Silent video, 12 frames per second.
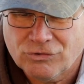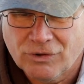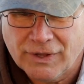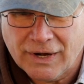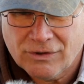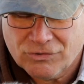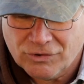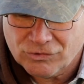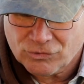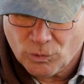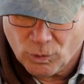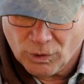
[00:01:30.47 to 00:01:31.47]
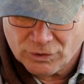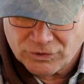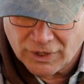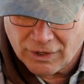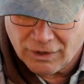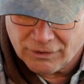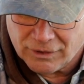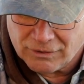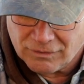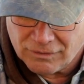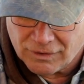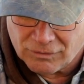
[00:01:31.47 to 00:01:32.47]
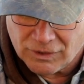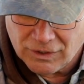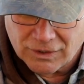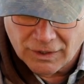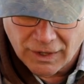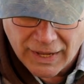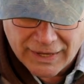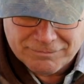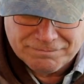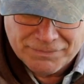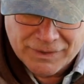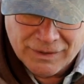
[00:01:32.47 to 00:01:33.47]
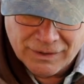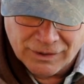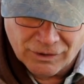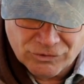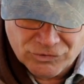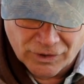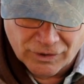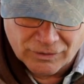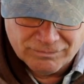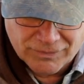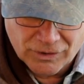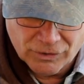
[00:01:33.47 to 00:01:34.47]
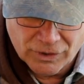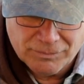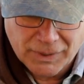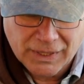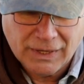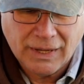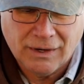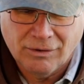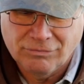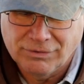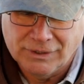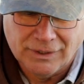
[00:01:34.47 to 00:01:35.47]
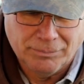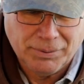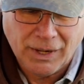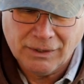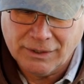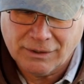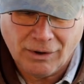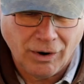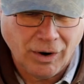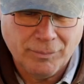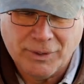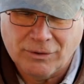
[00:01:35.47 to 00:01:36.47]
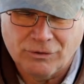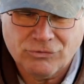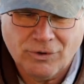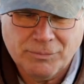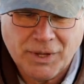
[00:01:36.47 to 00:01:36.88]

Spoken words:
So that is a squirrel tail that he caught. Here's a hood made out of polycarbon, or some